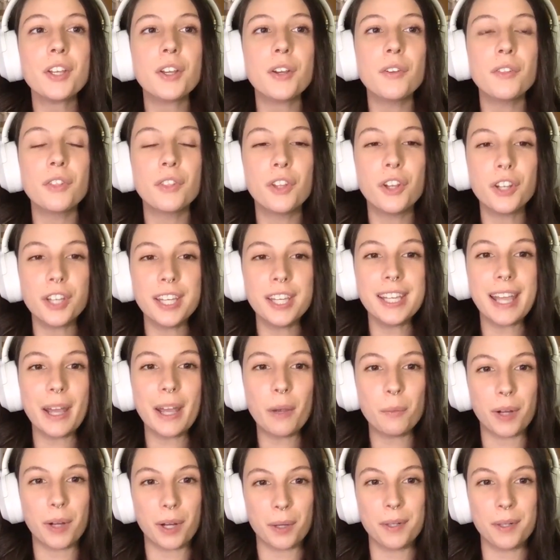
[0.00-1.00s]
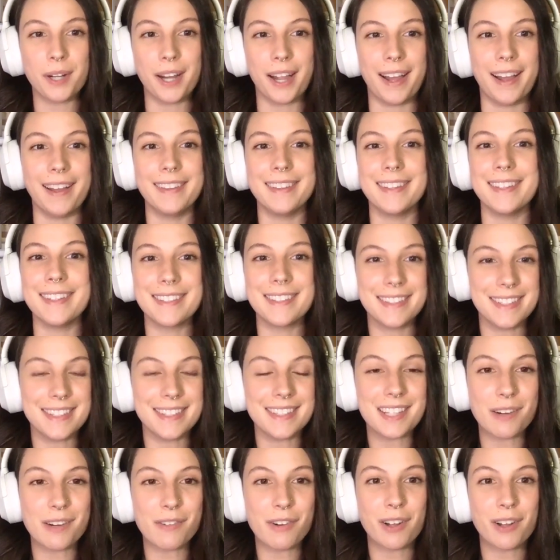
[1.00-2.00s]
looking at where we're at this
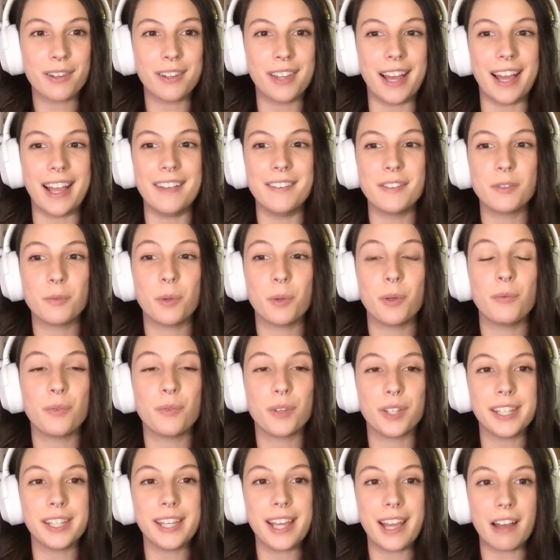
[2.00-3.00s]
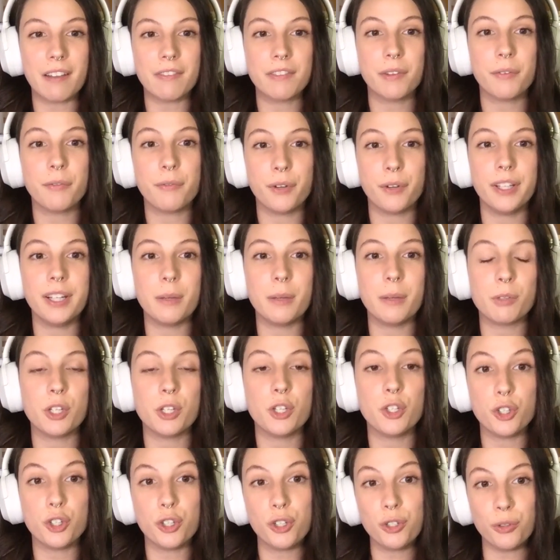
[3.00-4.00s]
season of our lives, we really have the freedom to
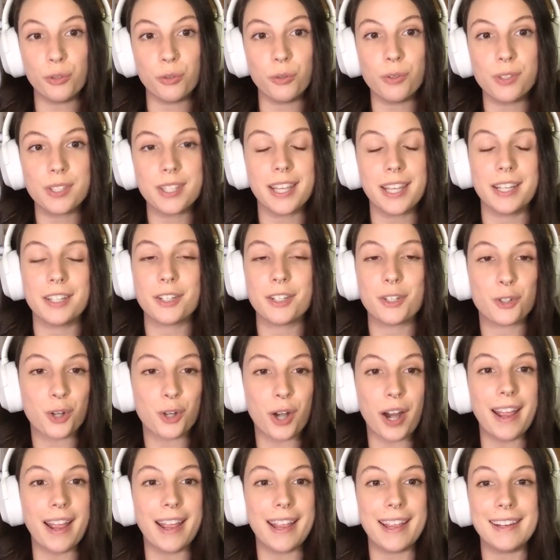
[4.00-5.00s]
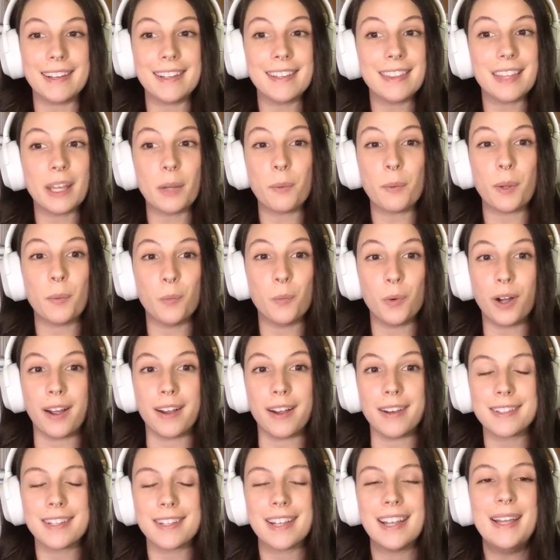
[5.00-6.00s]
choose and to try anything we
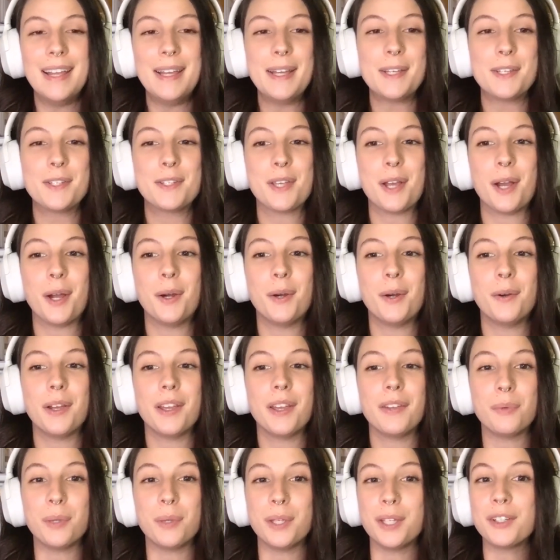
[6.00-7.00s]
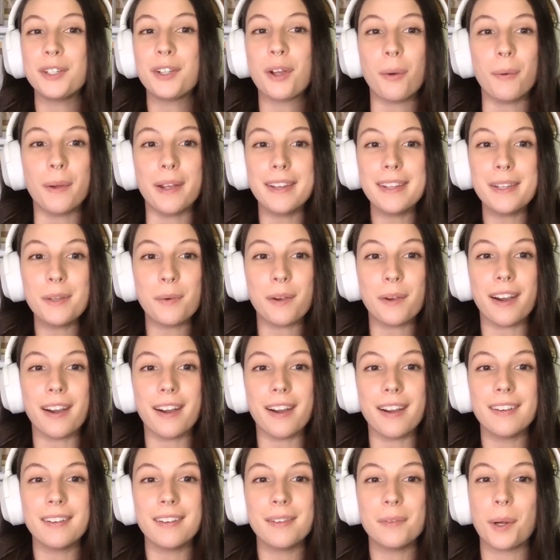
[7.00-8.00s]
want. So if we could go
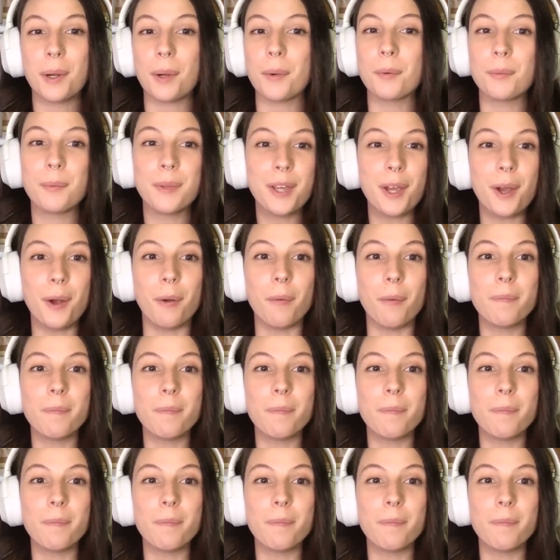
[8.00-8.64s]
anywhere, where would we go?